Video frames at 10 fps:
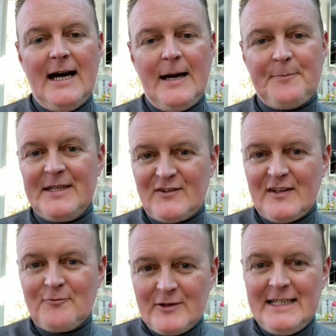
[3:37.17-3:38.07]
But it's
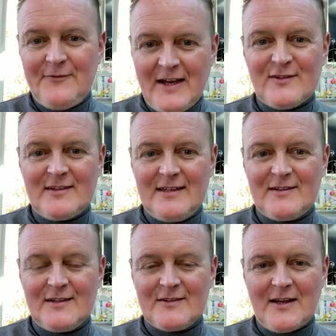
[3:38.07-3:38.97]
really
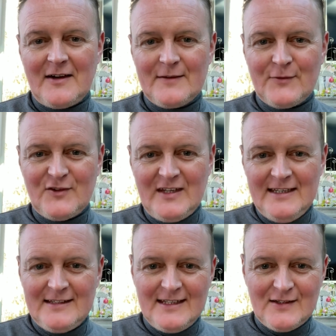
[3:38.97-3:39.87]
fascinating to kind of see,
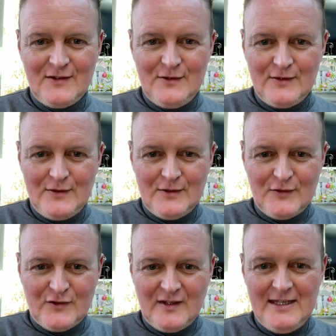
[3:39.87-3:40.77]
and you can, you know, you can
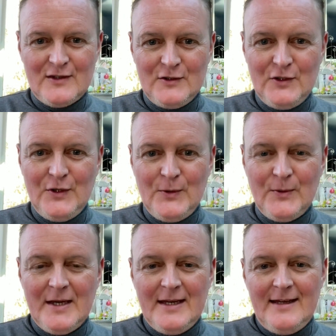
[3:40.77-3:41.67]
see the
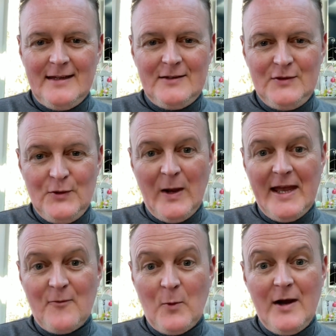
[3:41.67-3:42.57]
new, new way
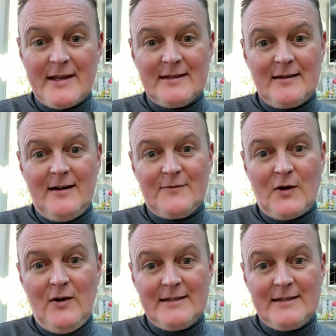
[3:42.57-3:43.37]
of working that I've got.